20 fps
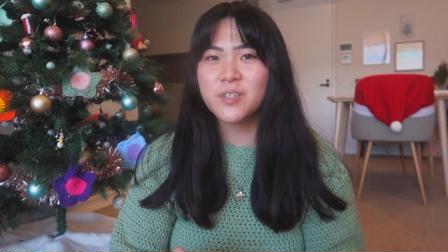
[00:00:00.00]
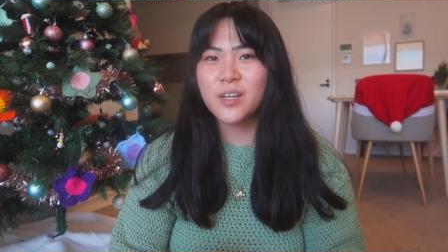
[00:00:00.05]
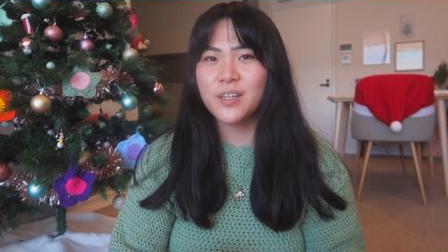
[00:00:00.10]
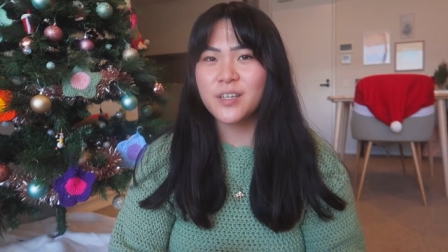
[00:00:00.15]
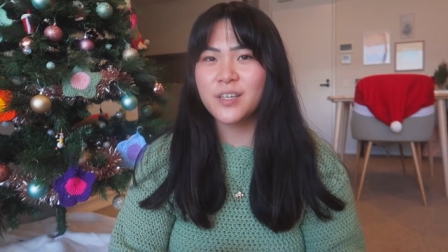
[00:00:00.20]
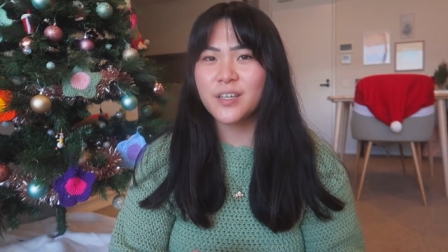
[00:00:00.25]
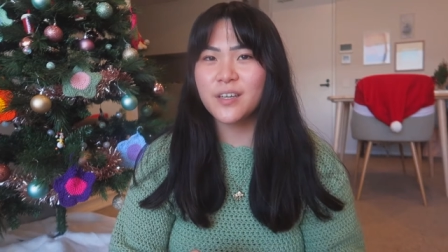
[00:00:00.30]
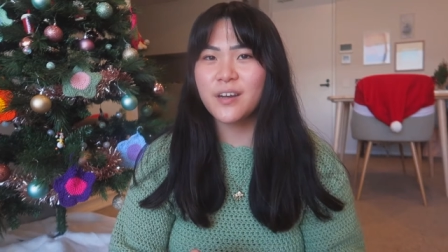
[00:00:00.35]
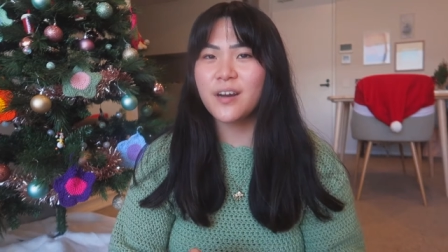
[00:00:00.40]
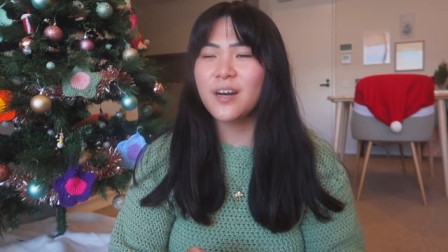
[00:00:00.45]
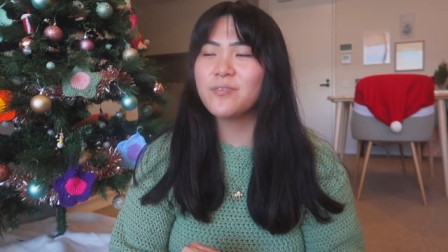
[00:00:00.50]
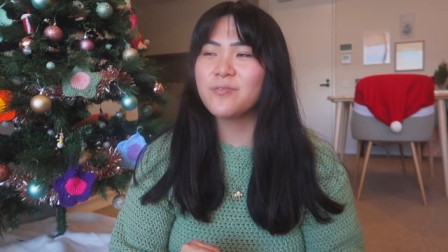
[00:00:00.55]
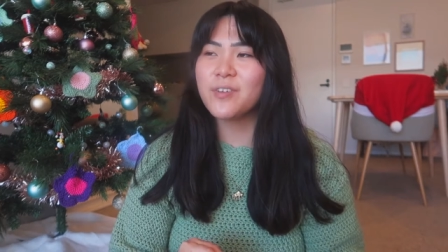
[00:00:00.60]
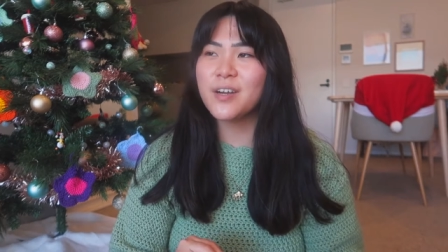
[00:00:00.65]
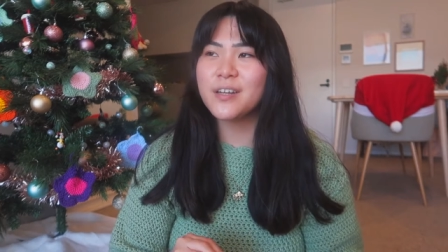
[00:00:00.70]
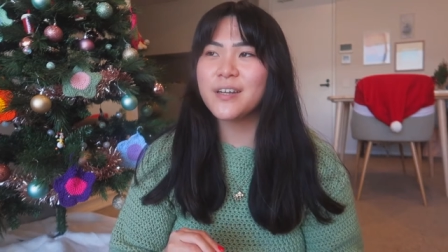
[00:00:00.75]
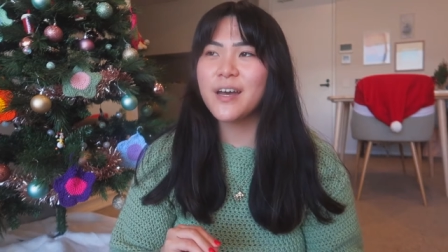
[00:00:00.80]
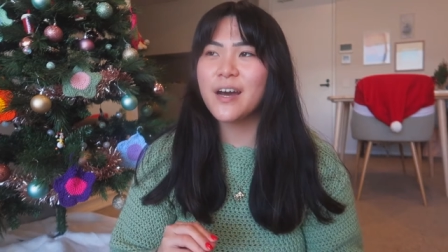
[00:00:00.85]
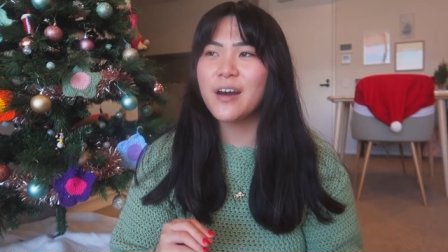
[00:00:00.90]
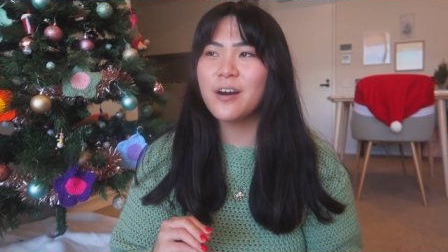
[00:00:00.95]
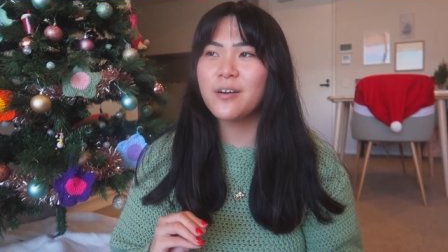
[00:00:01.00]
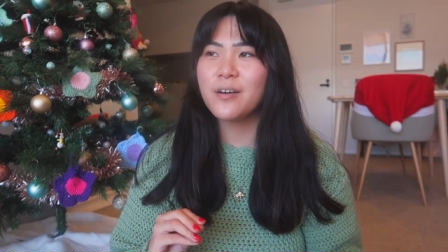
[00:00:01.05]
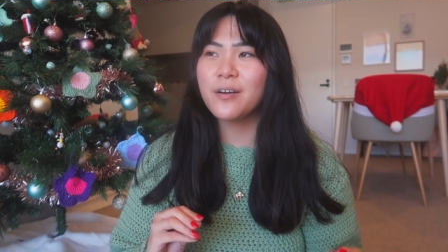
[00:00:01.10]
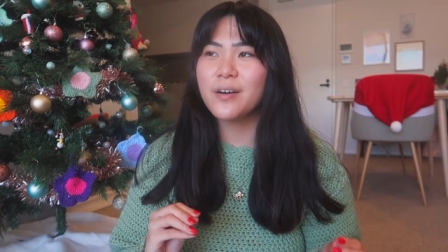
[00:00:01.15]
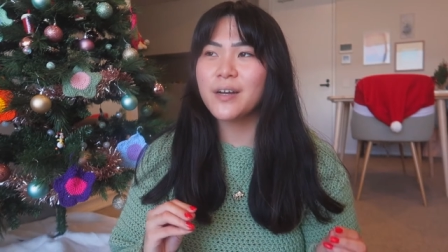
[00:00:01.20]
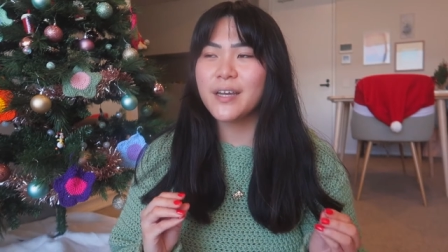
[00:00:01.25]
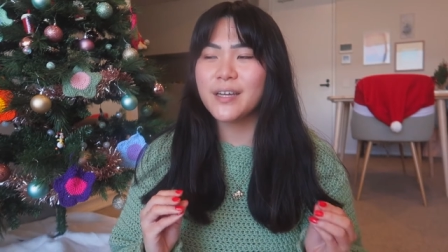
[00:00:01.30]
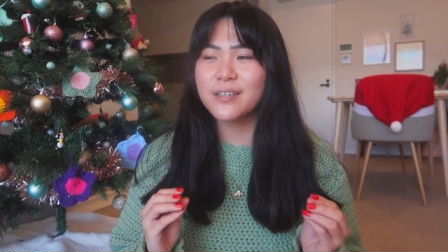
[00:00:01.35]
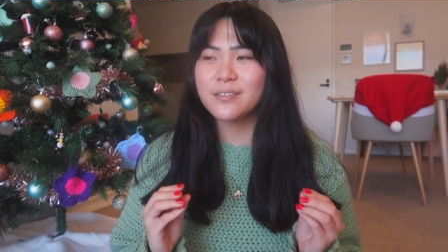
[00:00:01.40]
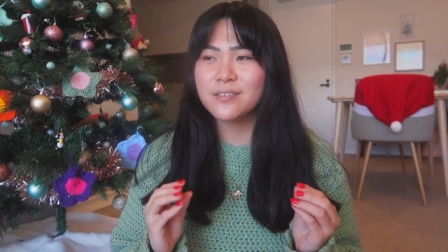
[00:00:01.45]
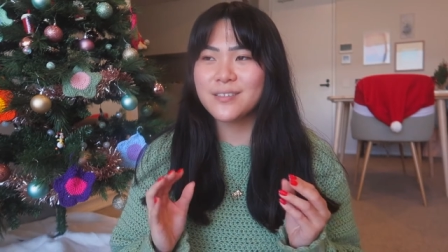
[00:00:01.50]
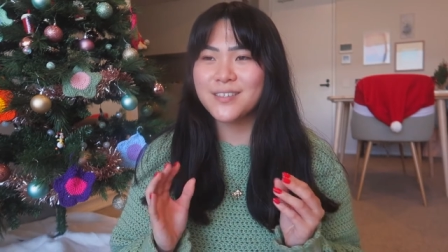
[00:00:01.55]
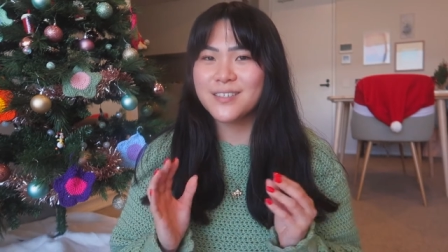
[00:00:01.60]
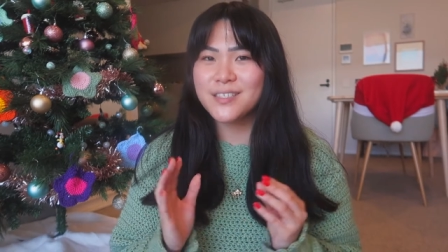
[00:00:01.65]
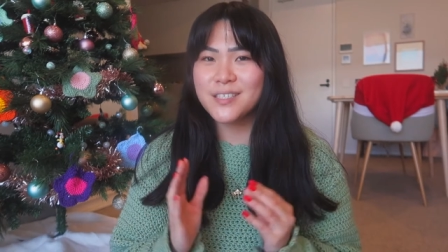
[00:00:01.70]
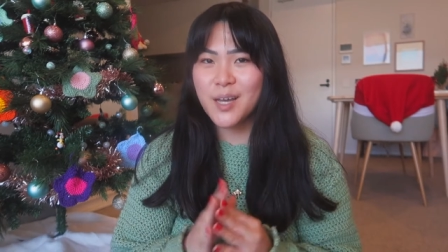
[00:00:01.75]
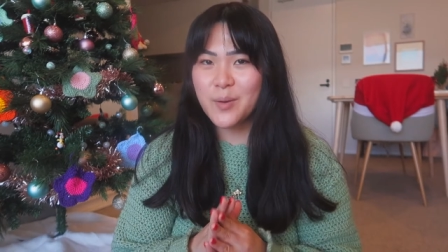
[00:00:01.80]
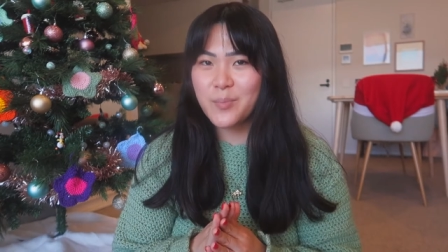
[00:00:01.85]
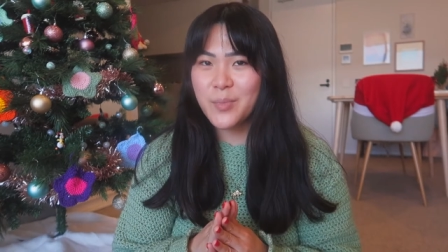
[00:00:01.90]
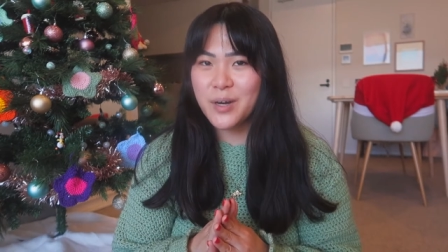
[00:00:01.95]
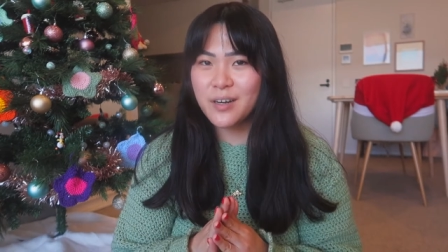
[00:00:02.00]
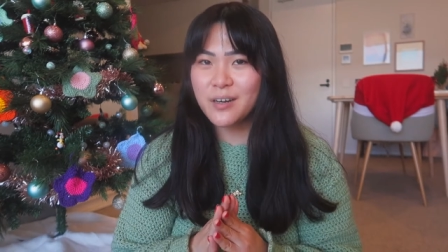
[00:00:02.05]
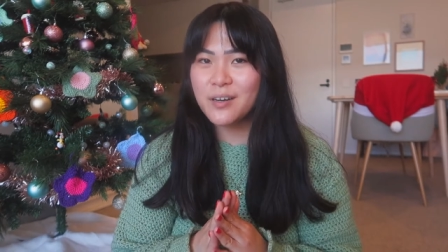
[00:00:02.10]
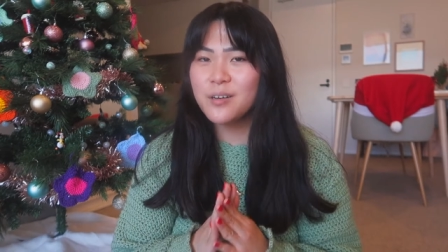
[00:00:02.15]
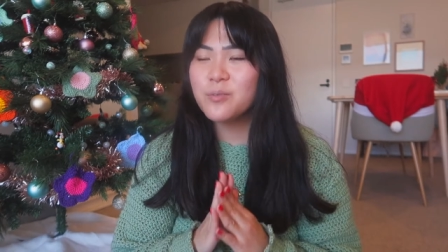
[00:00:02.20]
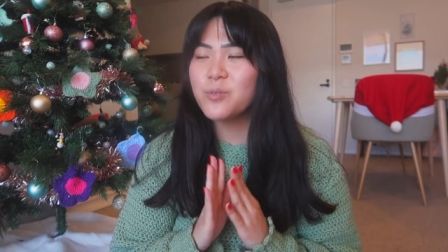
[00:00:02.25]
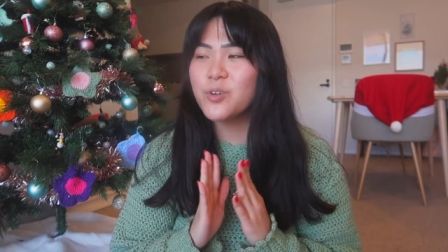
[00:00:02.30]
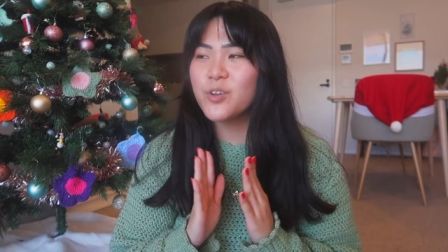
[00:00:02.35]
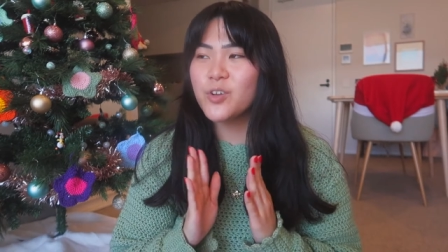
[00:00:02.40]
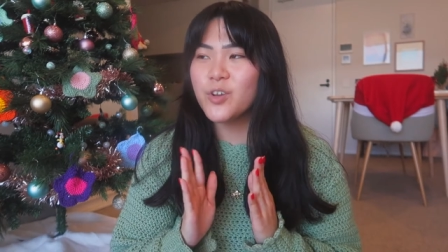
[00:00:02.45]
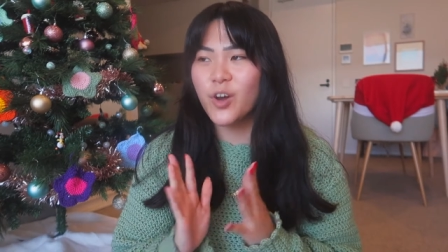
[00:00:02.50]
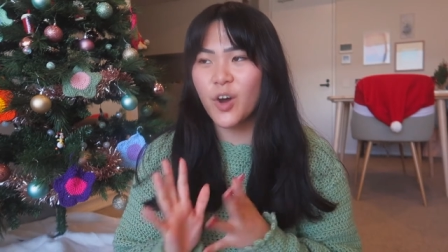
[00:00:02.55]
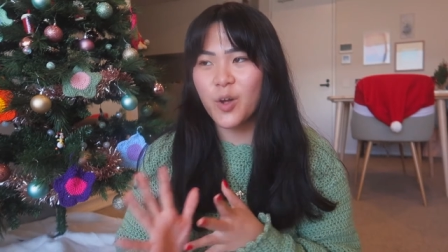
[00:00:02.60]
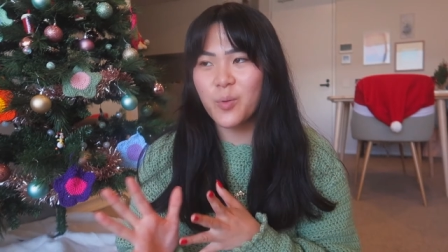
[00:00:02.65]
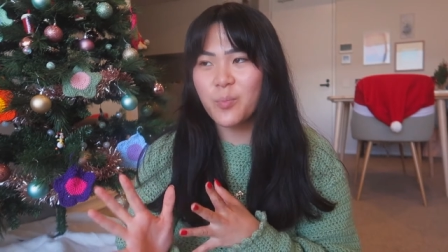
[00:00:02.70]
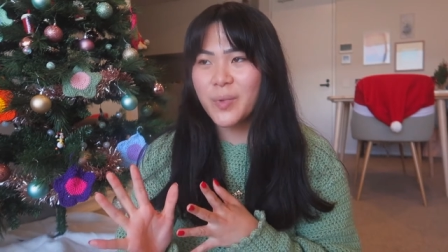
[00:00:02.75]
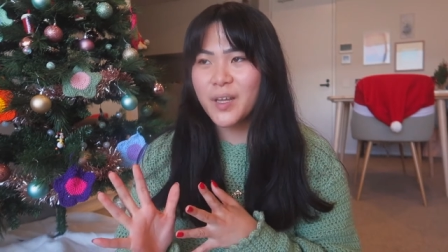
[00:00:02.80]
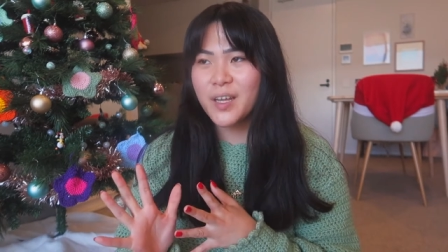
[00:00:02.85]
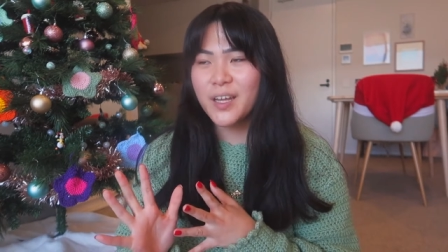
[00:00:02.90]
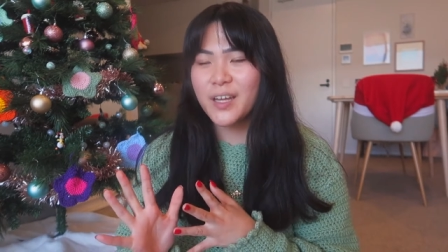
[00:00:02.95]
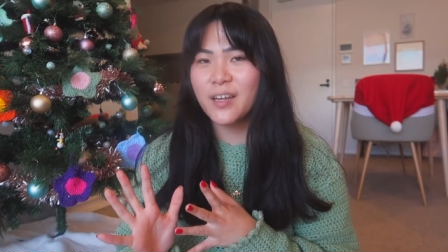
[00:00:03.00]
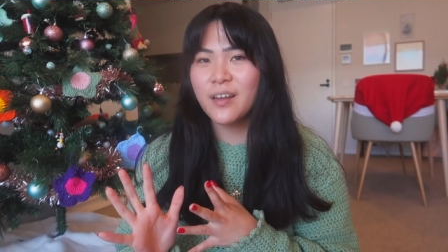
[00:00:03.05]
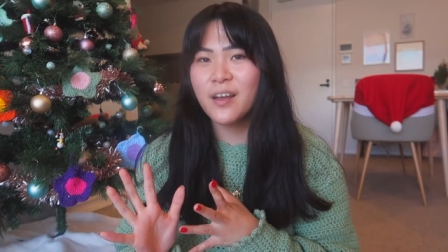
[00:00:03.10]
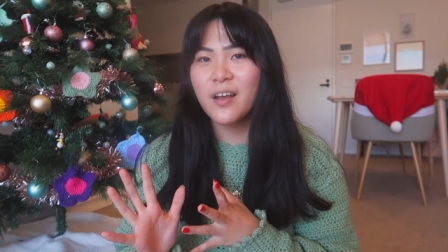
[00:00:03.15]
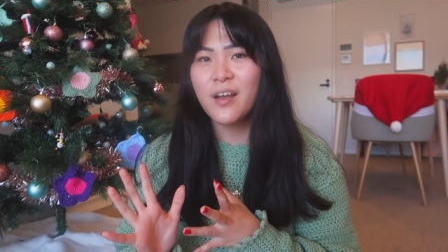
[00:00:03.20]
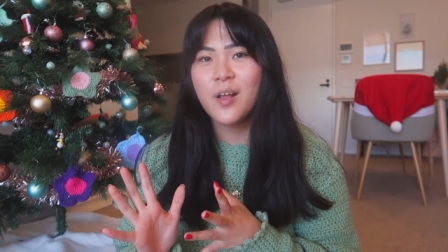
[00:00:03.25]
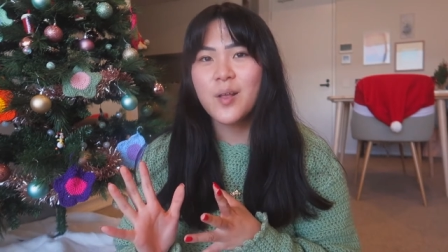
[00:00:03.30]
chunky yarn right now in summer would not be